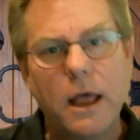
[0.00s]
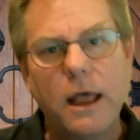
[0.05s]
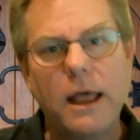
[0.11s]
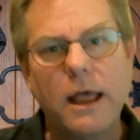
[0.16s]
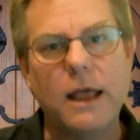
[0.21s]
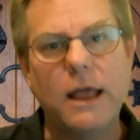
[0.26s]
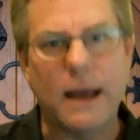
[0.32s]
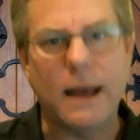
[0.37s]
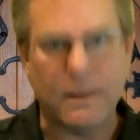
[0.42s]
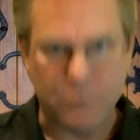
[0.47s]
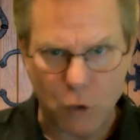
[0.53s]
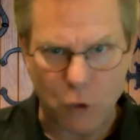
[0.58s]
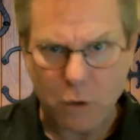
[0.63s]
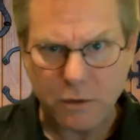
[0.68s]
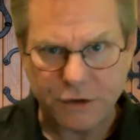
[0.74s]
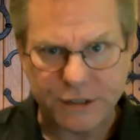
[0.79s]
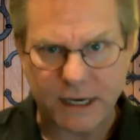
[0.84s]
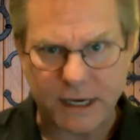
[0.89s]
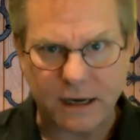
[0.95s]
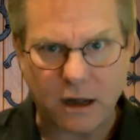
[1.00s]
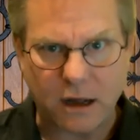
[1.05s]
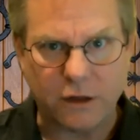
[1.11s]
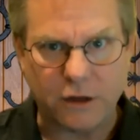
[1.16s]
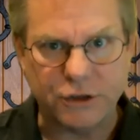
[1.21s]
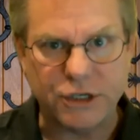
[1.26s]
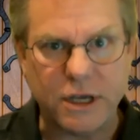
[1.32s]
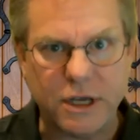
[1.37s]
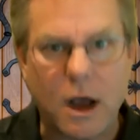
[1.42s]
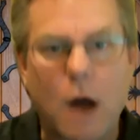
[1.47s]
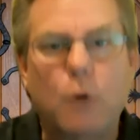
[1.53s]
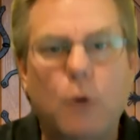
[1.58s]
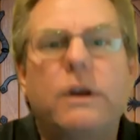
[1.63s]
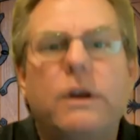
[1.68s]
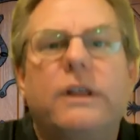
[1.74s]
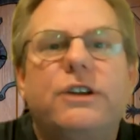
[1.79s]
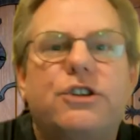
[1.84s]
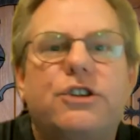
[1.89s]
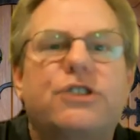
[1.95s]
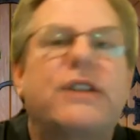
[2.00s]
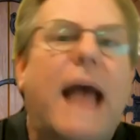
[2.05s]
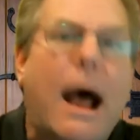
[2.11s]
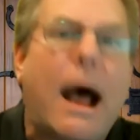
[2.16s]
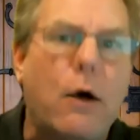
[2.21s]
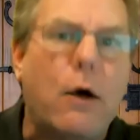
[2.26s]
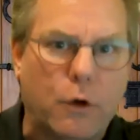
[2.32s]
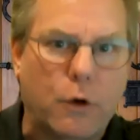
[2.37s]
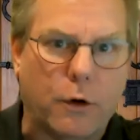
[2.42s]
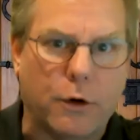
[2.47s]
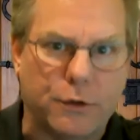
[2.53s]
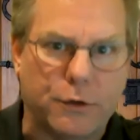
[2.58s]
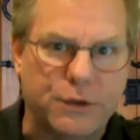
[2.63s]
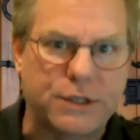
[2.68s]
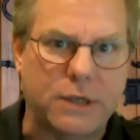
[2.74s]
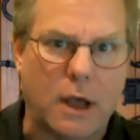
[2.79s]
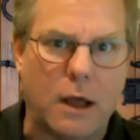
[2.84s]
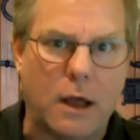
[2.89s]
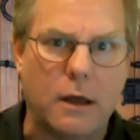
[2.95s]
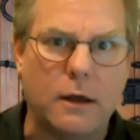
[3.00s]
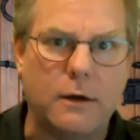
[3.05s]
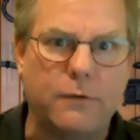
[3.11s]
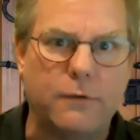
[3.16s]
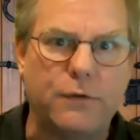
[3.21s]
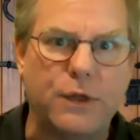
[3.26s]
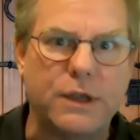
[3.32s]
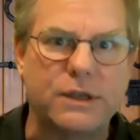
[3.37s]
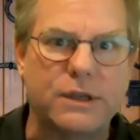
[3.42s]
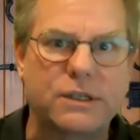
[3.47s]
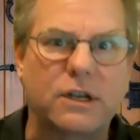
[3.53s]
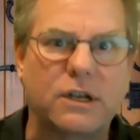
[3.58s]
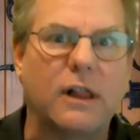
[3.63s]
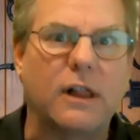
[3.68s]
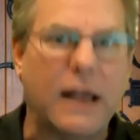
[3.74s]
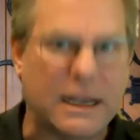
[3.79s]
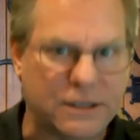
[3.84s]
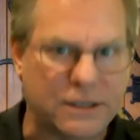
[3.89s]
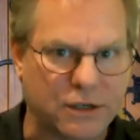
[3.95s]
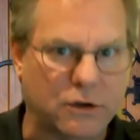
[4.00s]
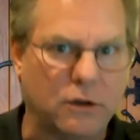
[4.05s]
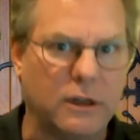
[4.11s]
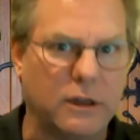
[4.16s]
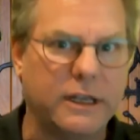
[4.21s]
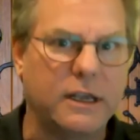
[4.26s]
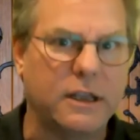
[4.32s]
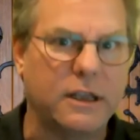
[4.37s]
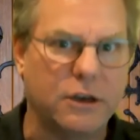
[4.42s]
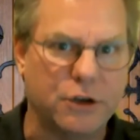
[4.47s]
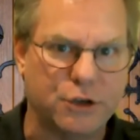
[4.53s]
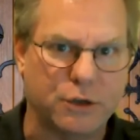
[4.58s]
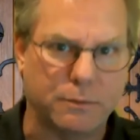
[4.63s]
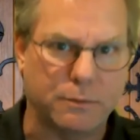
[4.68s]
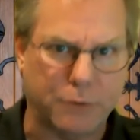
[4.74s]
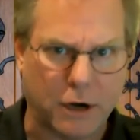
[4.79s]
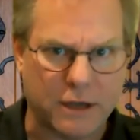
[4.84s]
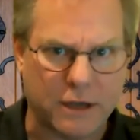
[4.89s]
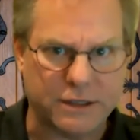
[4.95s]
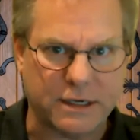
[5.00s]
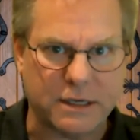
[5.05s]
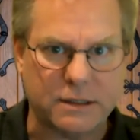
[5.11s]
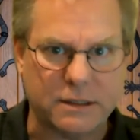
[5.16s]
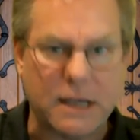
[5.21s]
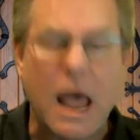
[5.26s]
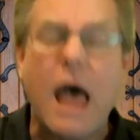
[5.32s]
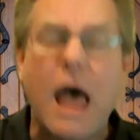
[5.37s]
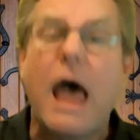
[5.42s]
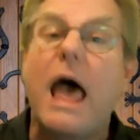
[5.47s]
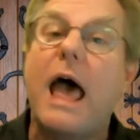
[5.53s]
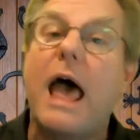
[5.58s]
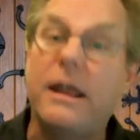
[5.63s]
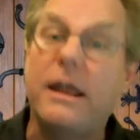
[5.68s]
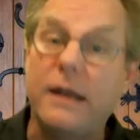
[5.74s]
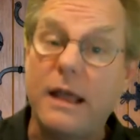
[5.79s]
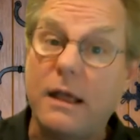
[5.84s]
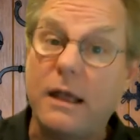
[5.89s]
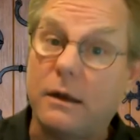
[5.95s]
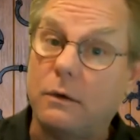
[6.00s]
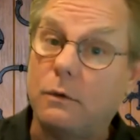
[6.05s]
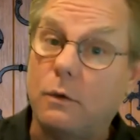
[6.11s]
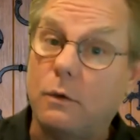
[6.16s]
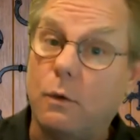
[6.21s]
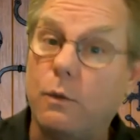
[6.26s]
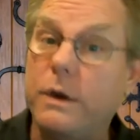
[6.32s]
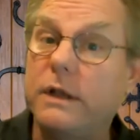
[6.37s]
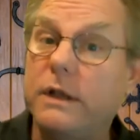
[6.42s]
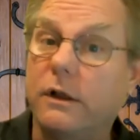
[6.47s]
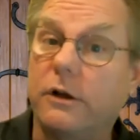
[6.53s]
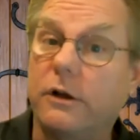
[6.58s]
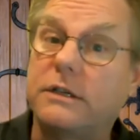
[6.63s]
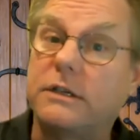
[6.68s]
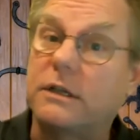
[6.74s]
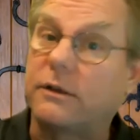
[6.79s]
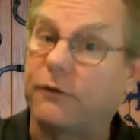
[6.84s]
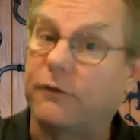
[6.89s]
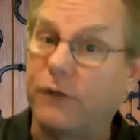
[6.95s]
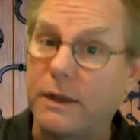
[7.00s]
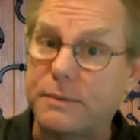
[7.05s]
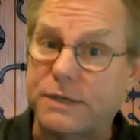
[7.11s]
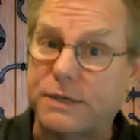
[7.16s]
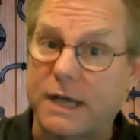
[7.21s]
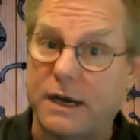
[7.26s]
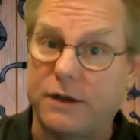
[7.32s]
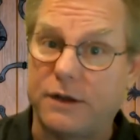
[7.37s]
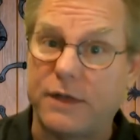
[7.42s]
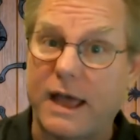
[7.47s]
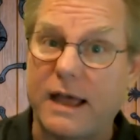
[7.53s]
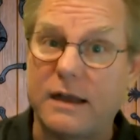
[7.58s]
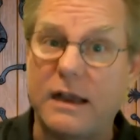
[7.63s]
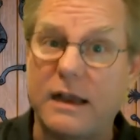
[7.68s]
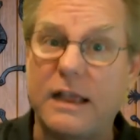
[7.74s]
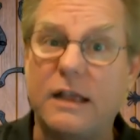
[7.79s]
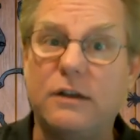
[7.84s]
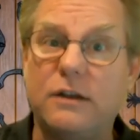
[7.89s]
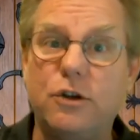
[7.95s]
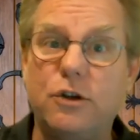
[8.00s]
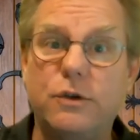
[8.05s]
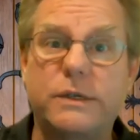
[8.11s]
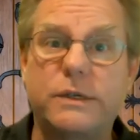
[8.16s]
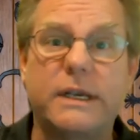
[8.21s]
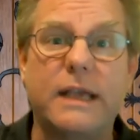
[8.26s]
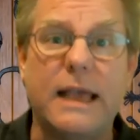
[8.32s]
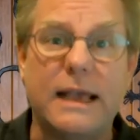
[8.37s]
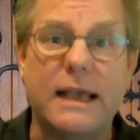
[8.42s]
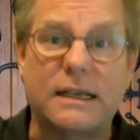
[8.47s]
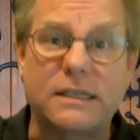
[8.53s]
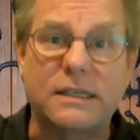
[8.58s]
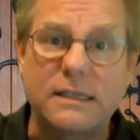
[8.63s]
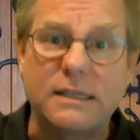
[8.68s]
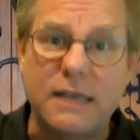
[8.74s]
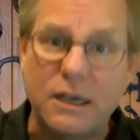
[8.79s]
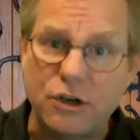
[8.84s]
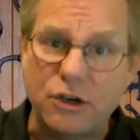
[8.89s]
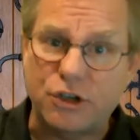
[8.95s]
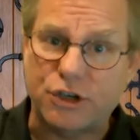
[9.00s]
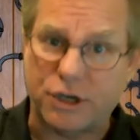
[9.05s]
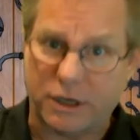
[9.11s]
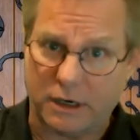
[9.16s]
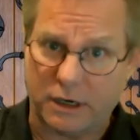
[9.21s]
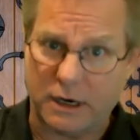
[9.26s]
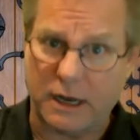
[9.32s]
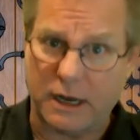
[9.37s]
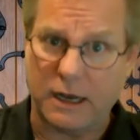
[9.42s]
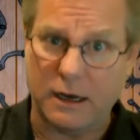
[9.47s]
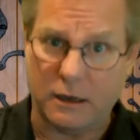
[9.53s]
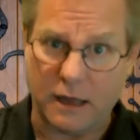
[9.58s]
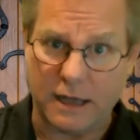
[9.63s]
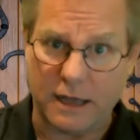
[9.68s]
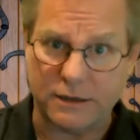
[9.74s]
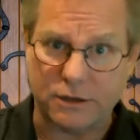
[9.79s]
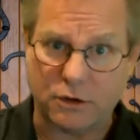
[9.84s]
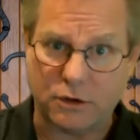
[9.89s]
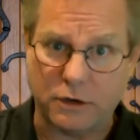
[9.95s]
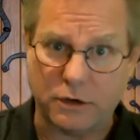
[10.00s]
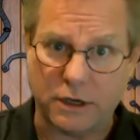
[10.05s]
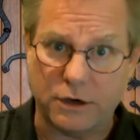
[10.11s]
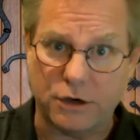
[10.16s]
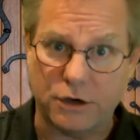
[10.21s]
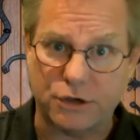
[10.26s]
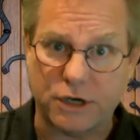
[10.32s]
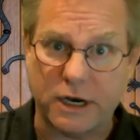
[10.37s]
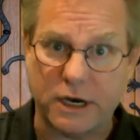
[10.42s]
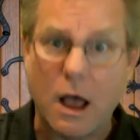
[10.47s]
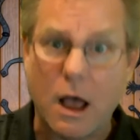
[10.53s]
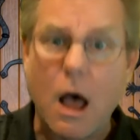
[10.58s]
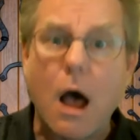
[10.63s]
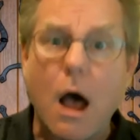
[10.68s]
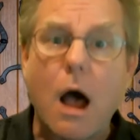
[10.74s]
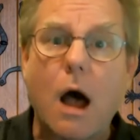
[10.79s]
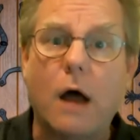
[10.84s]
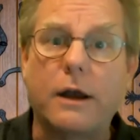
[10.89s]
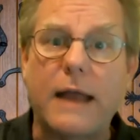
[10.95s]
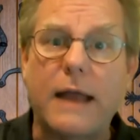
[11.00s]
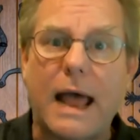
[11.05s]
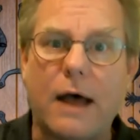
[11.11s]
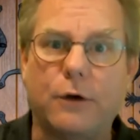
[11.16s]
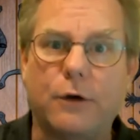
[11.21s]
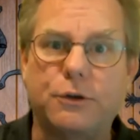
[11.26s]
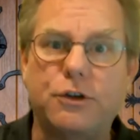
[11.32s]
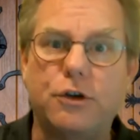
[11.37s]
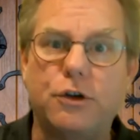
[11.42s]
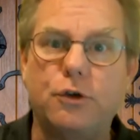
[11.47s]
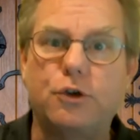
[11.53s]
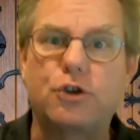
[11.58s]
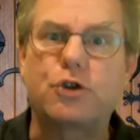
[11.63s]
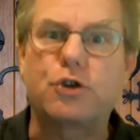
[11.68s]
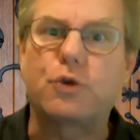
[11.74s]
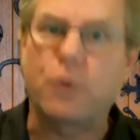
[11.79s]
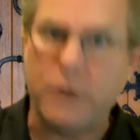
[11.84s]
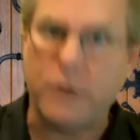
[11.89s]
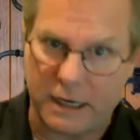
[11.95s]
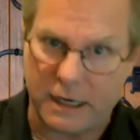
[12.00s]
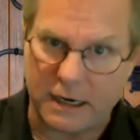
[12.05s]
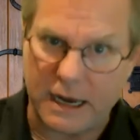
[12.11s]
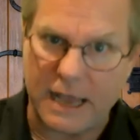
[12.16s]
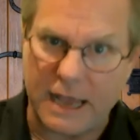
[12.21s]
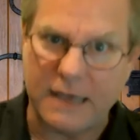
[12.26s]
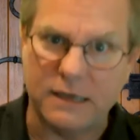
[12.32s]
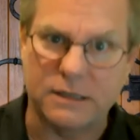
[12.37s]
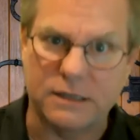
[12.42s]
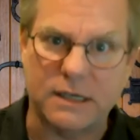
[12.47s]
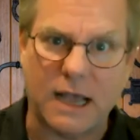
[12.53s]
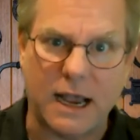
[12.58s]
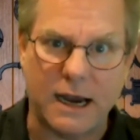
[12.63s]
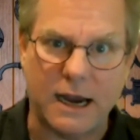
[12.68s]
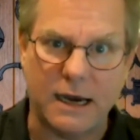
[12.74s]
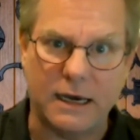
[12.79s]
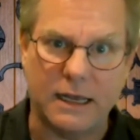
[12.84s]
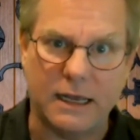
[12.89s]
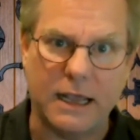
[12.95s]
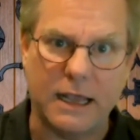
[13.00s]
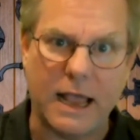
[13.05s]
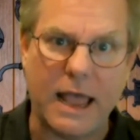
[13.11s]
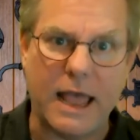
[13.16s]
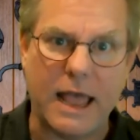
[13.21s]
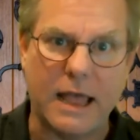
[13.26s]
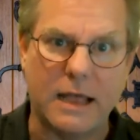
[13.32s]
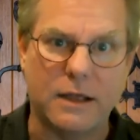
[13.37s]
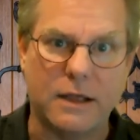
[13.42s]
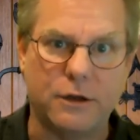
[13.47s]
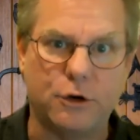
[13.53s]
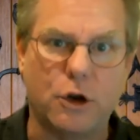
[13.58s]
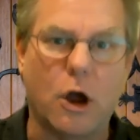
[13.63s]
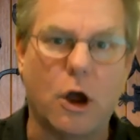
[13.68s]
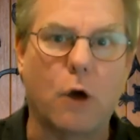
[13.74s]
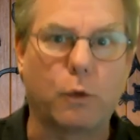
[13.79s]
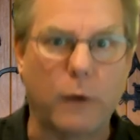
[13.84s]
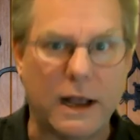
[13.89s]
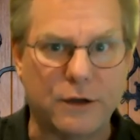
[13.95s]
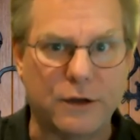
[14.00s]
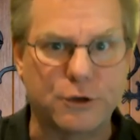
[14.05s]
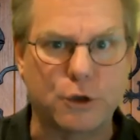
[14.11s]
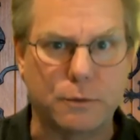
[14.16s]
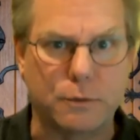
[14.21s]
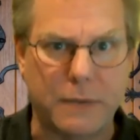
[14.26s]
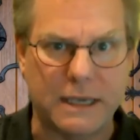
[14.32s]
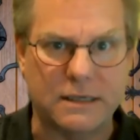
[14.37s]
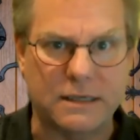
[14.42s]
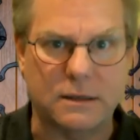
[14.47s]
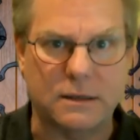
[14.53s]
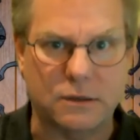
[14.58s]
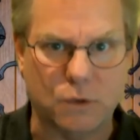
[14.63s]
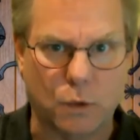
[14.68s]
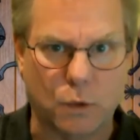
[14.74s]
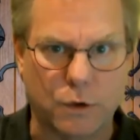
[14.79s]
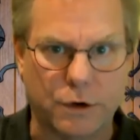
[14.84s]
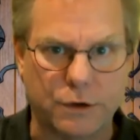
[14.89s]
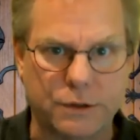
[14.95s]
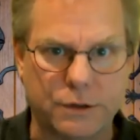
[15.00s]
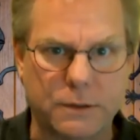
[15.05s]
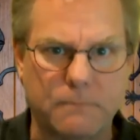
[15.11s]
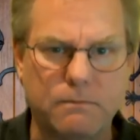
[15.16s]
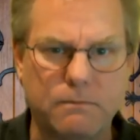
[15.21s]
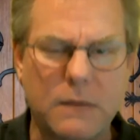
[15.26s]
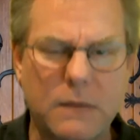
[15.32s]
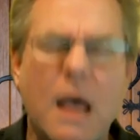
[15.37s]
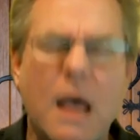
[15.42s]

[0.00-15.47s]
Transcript: in abnormal psychology are really just outgrowths of this classically conditioned process. And then we looked at the flip side of that in using extinction in classical conditioning on how to treat anxiety and arousal-based disorders.